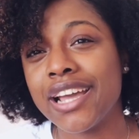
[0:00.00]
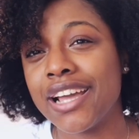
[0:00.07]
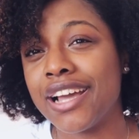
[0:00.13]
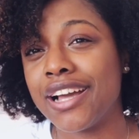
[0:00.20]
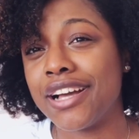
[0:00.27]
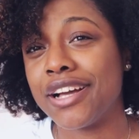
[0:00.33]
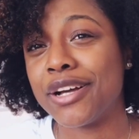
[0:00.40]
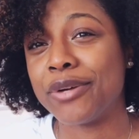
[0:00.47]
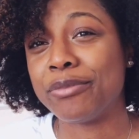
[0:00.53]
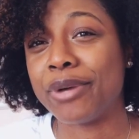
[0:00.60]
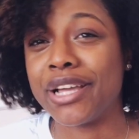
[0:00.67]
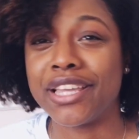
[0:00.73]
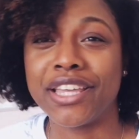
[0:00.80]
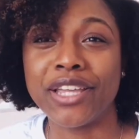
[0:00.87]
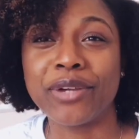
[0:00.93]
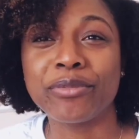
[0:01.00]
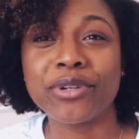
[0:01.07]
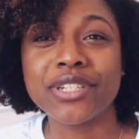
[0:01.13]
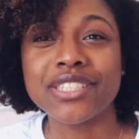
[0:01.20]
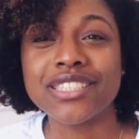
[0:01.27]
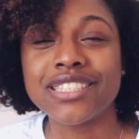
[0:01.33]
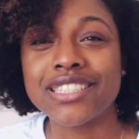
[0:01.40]
My
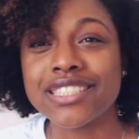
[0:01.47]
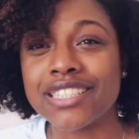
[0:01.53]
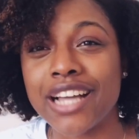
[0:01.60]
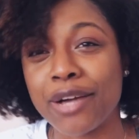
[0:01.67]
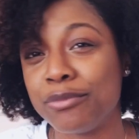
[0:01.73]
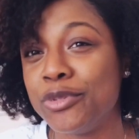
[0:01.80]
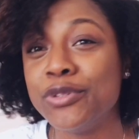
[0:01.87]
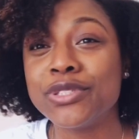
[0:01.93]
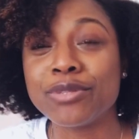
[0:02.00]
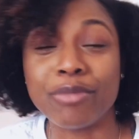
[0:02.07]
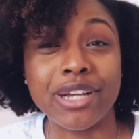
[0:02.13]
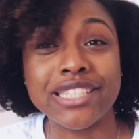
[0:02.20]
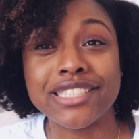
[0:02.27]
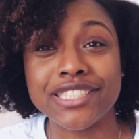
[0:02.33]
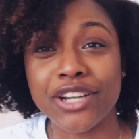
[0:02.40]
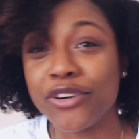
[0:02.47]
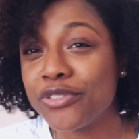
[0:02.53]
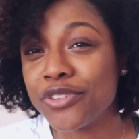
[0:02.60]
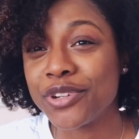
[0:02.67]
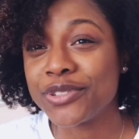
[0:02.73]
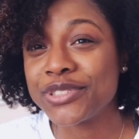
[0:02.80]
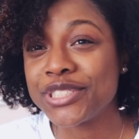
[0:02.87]
camera, I'm using my cell
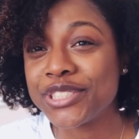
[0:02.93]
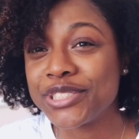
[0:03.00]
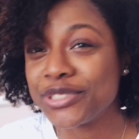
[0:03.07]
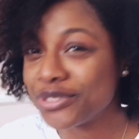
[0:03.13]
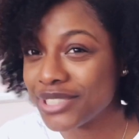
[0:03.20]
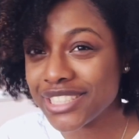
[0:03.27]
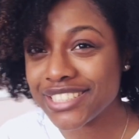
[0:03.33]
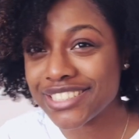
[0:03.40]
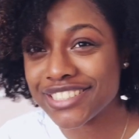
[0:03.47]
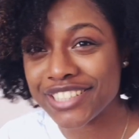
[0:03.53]
phone to do this,